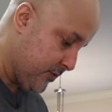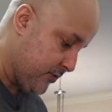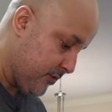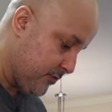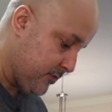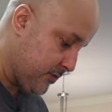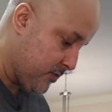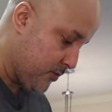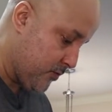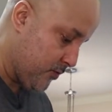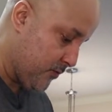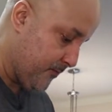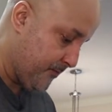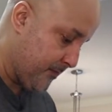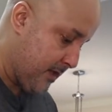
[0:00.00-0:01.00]
Jones was
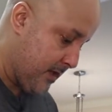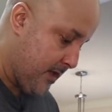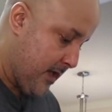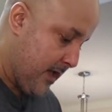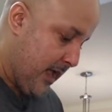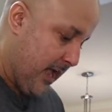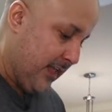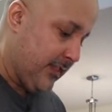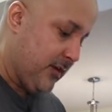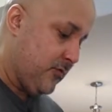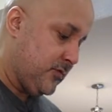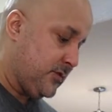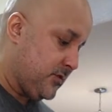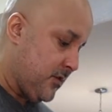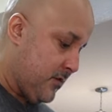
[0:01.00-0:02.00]
cool, and there
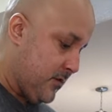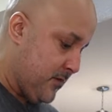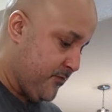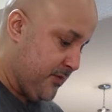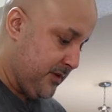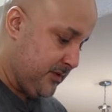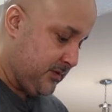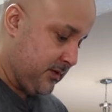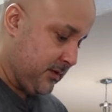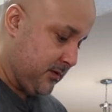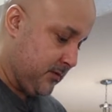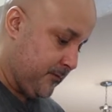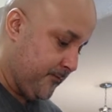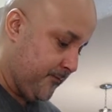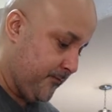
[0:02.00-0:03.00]
was this R&B
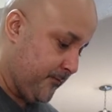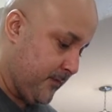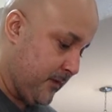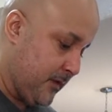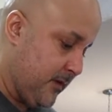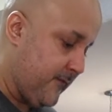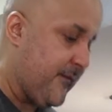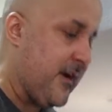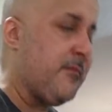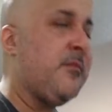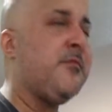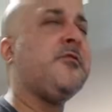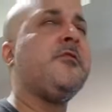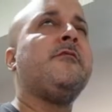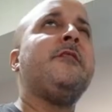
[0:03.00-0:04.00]
singer, if I
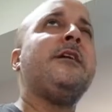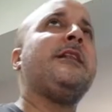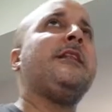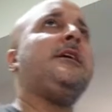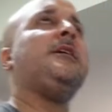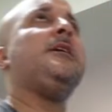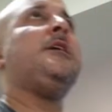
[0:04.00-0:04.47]
remember correctly.